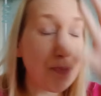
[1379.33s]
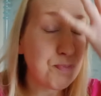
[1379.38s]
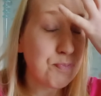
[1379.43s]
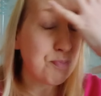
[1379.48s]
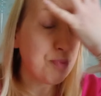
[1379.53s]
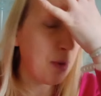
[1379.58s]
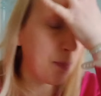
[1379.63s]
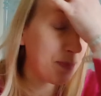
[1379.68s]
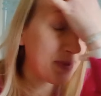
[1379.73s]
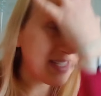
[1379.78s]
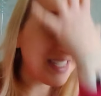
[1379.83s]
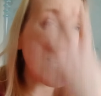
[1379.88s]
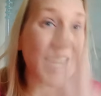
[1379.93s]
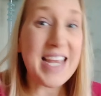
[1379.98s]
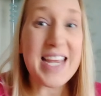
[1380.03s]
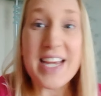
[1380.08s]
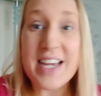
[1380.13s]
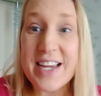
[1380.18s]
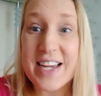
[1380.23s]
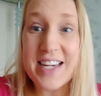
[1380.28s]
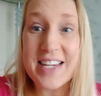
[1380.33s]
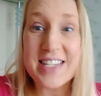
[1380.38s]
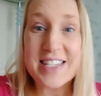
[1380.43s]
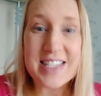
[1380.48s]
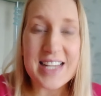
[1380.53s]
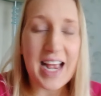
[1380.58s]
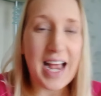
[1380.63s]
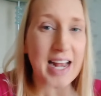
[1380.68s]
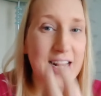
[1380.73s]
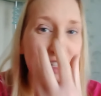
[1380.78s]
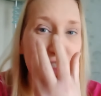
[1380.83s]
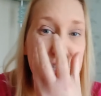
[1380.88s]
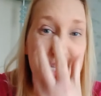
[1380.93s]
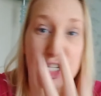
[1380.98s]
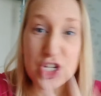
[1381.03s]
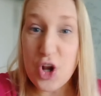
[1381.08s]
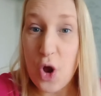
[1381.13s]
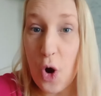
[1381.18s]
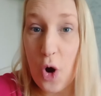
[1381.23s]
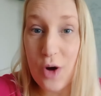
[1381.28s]
proper tears and
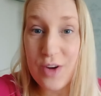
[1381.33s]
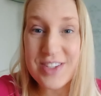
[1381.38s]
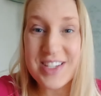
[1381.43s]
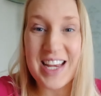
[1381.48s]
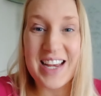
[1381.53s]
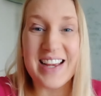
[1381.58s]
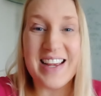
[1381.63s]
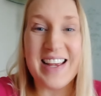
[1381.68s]
snot.